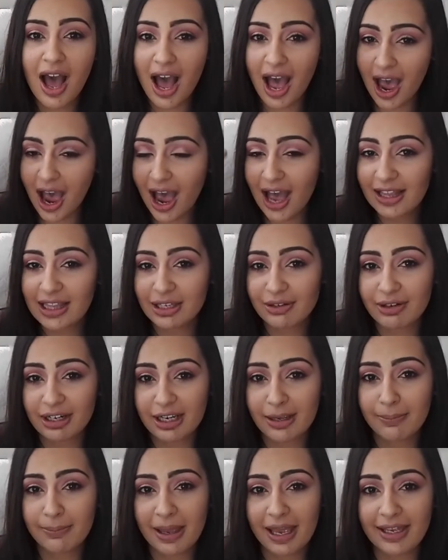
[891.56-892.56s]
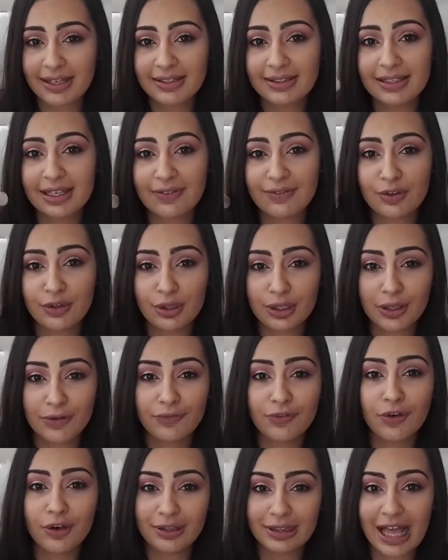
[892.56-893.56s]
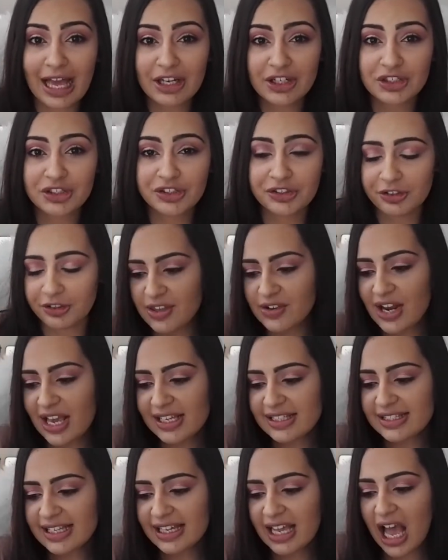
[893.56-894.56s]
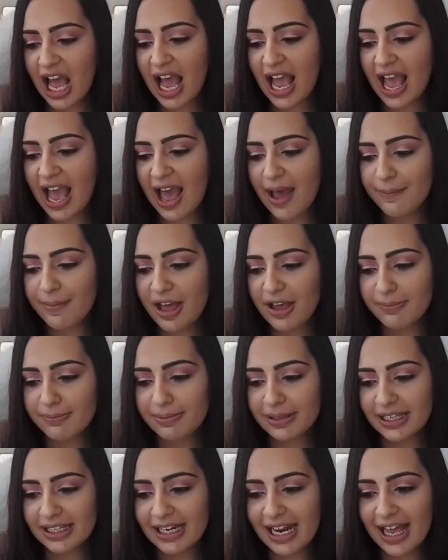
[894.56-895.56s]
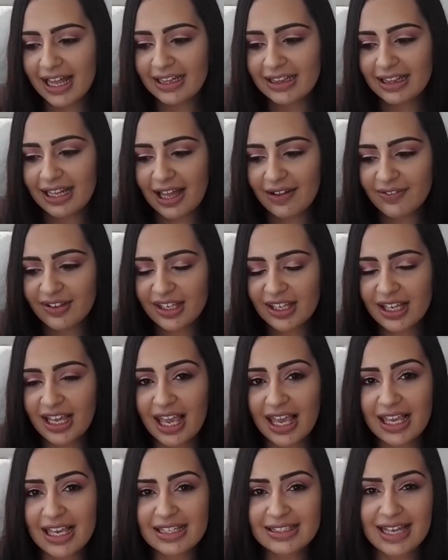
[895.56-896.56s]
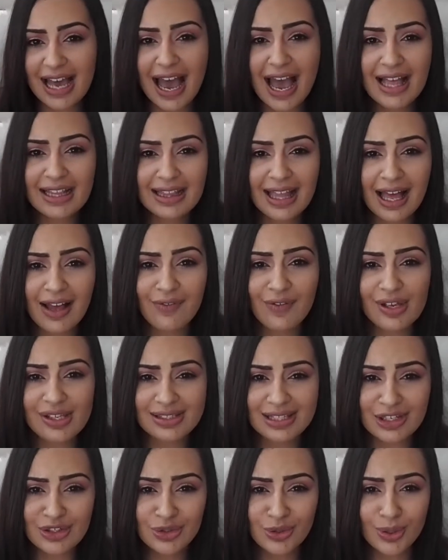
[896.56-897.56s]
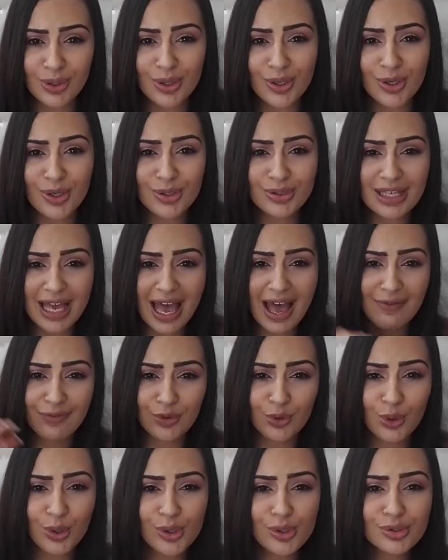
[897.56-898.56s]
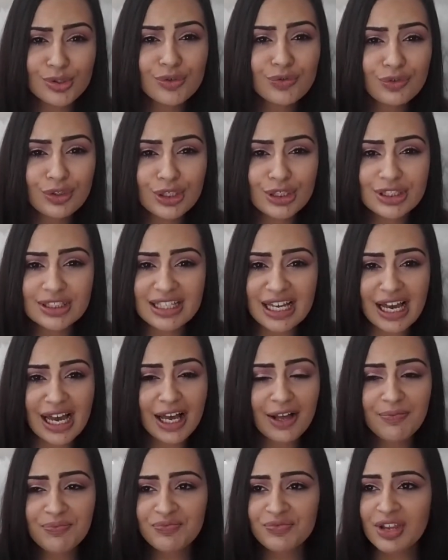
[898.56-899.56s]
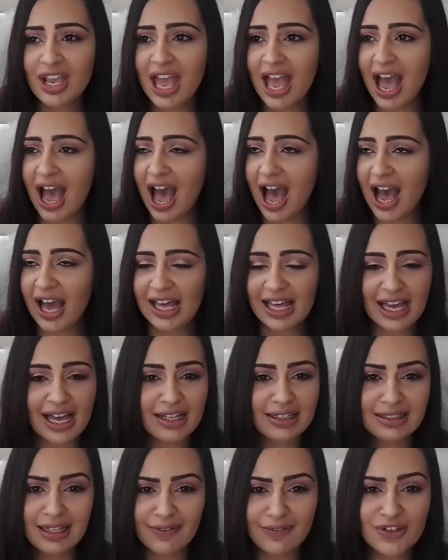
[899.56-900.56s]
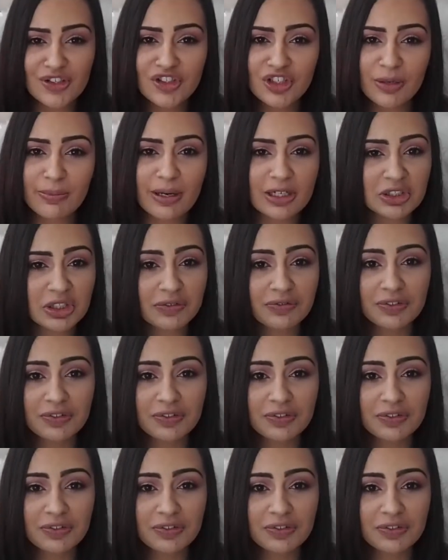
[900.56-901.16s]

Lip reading: I highly recommend if you're looking for a lash serum. The next thing I have been loving is I love essential oils. I have an oil diffuser. I love it so much.